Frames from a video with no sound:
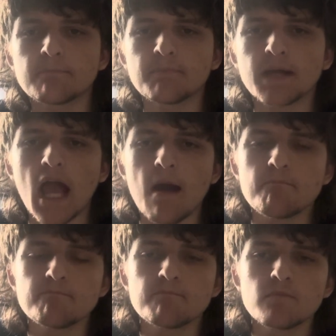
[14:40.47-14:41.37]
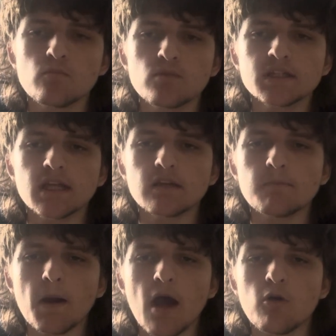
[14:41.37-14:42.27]
begat. We see the
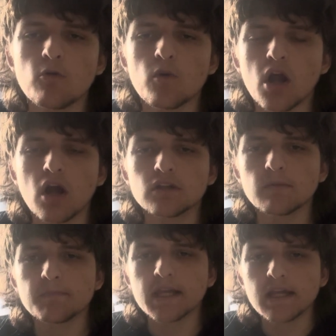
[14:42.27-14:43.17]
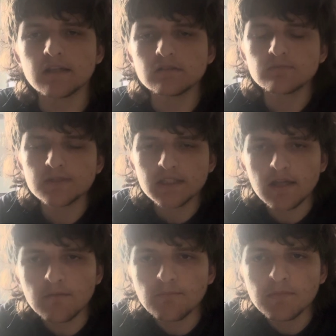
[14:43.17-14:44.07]
battle of Wakanda begins. We
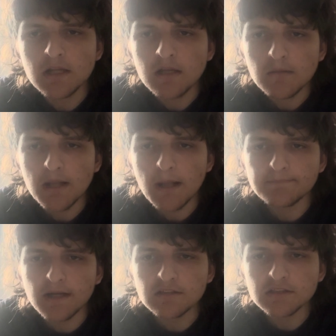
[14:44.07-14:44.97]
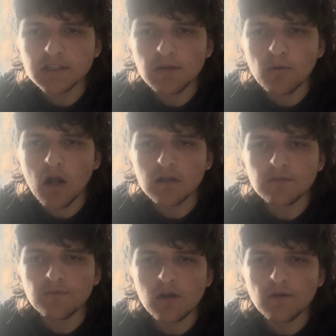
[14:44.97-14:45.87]
see Black Panther say
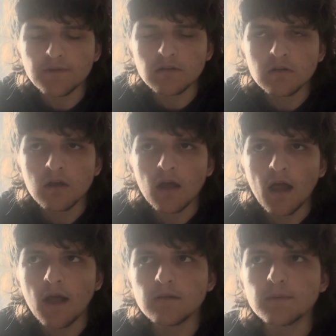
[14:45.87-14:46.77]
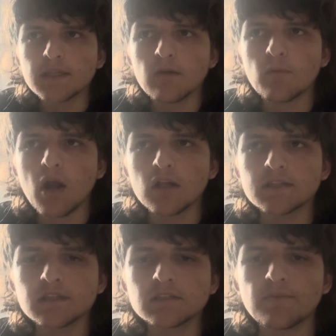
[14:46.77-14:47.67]
Wakanda forever, and we see
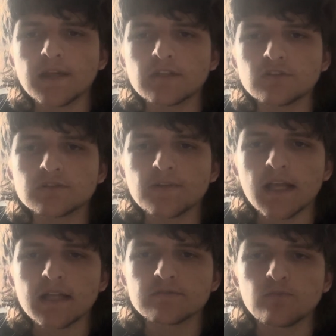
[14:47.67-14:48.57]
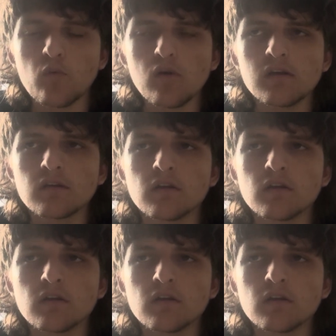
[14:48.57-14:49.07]
Wakanda's Avengers for Fantastic Four,